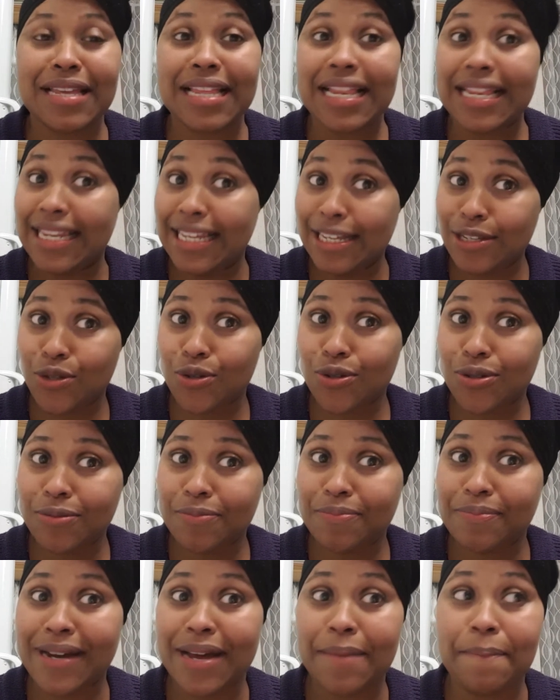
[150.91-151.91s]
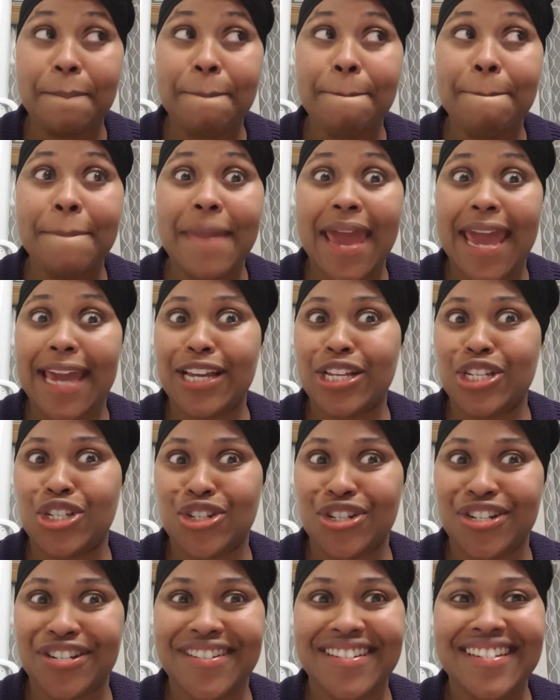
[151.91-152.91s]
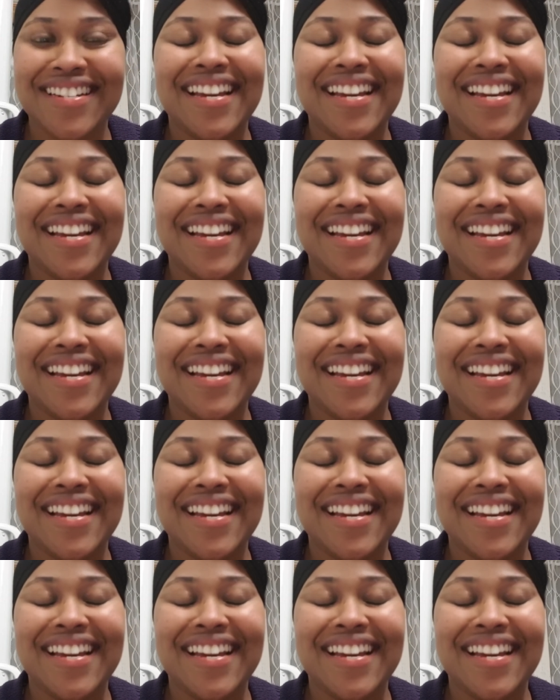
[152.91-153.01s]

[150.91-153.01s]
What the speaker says: little but major